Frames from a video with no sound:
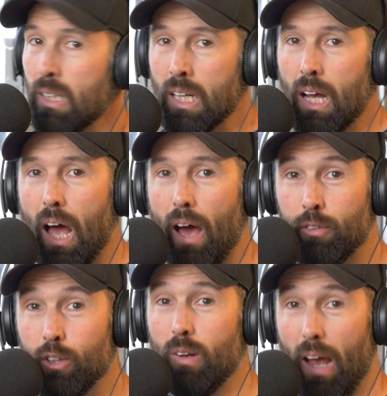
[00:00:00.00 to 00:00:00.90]
Have
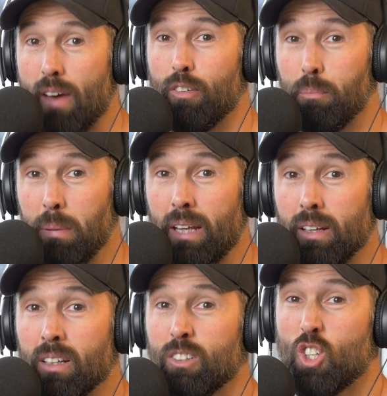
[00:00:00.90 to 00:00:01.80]
you ever been
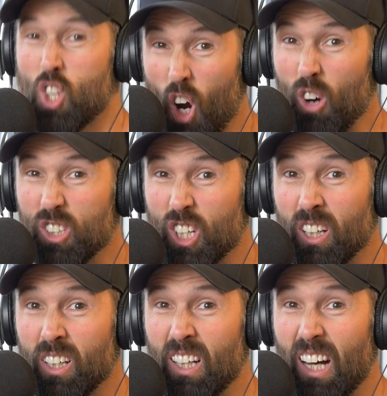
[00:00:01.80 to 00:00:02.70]
choked
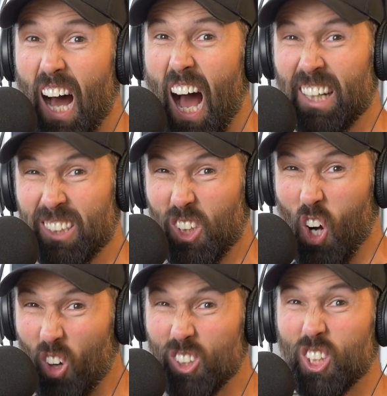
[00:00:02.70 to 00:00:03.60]

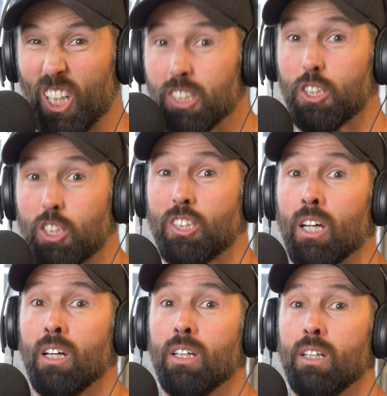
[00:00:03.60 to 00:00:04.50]
unconscious?
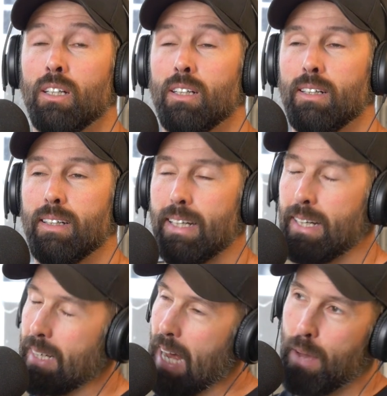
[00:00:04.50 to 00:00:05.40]
It can
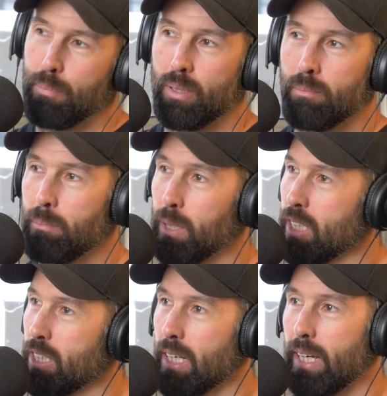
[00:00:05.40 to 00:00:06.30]
happen.
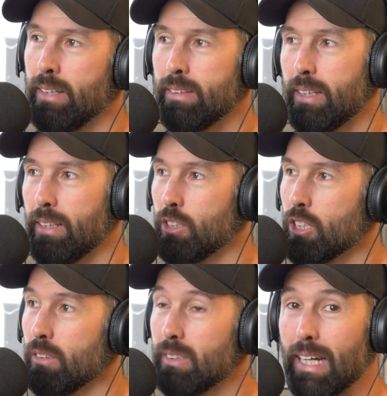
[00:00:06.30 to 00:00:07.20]
BJJ, getting
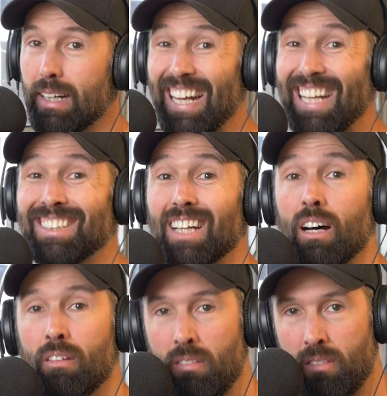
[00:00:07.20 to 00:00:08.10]
choked out. It's a
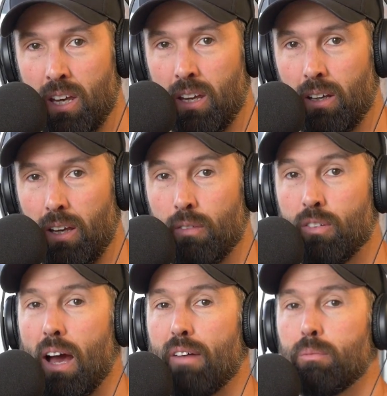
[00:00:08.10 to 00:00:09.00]
thing. If you
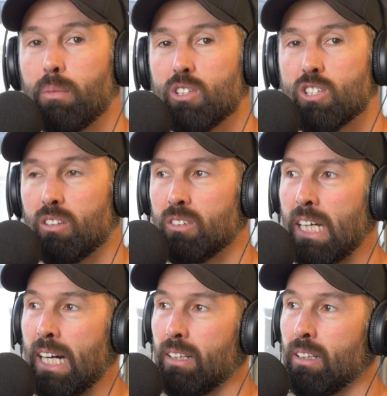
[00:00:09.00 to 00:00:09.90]
haven't been choked
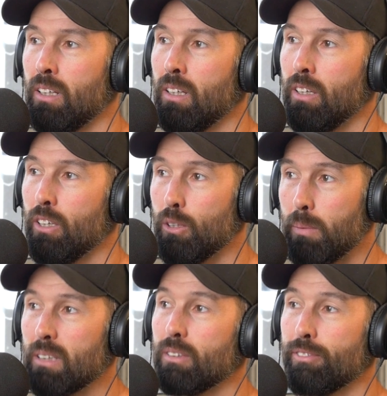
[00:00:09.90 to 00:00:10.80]
out, you're about
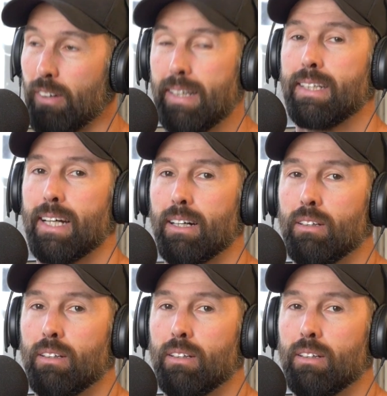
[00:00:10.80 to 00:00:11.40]
to find out